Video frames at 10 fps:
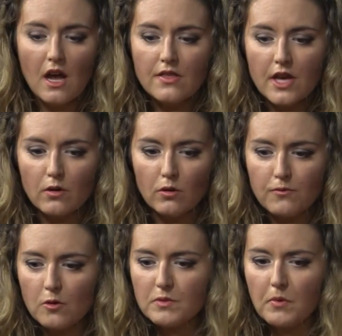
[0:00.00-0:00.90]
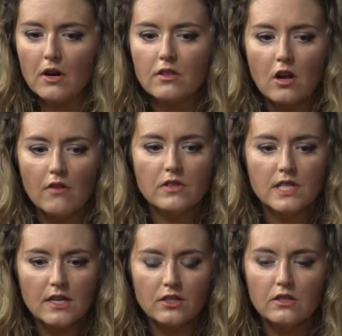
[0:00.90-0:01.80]
that all forms part of the
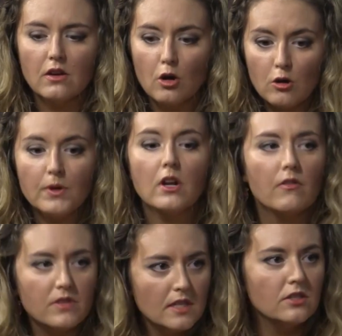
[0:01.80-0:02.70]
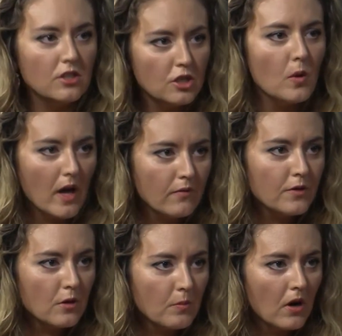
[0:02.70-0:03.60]
conversation, the open conversation that you have
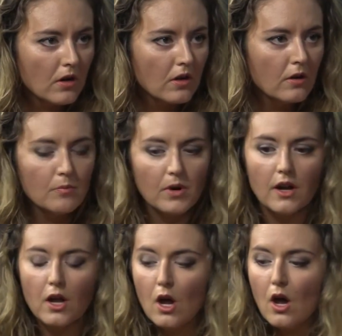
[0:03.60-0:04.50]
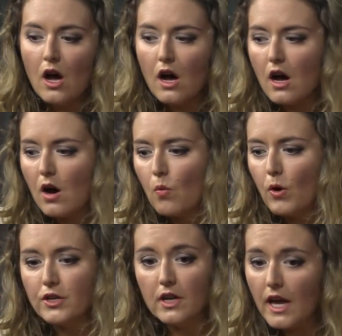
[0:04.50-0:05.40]
with your partner about what
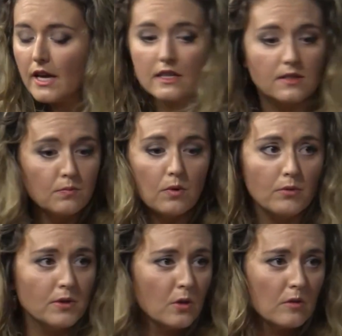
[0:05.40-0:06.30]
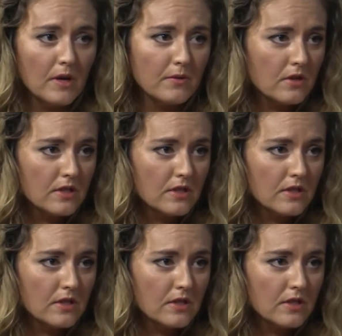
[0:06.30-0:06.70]
you like. It's what we were talking about with those